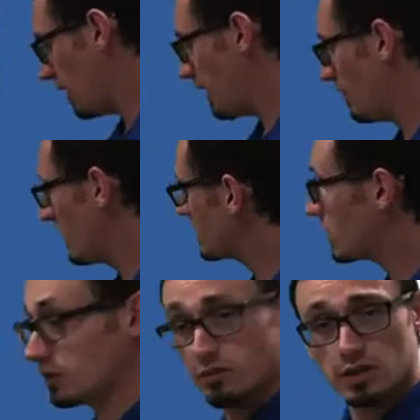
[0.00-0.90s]
that's a
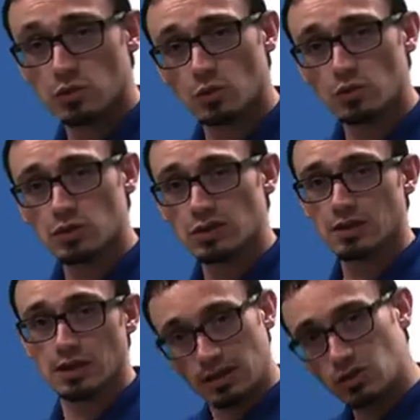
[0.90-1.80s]
good visual just to
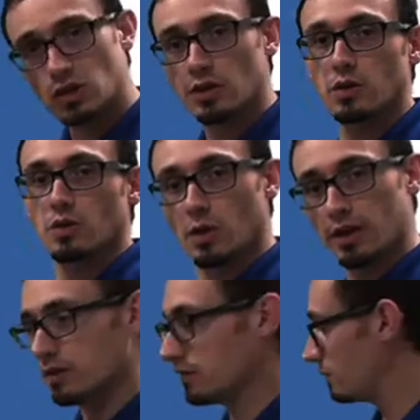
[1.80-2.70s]
kind of show you the way
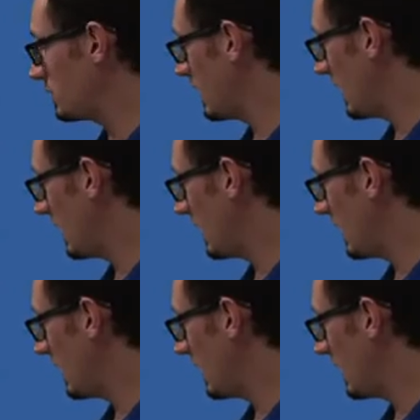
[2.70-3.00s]
the stack